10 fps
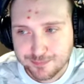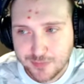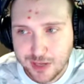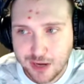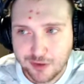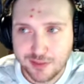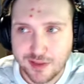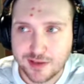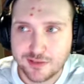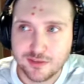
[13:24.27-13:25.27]
I'd
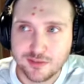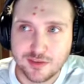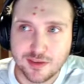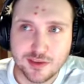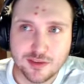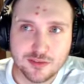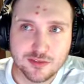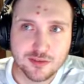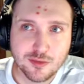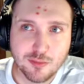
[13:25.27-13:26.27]
like to see
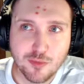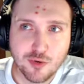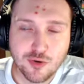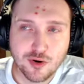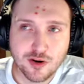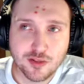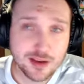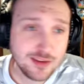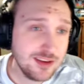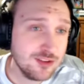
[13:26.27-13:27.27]
some more,
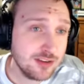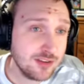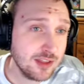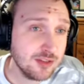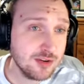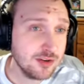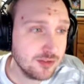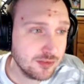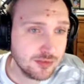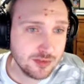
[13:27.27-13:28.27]
like DJ Taylor
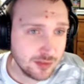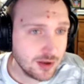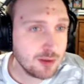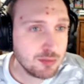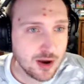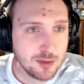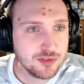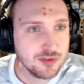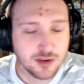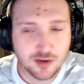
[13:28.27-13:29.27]
is like a
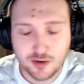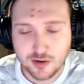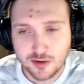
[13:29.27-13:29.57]
promising young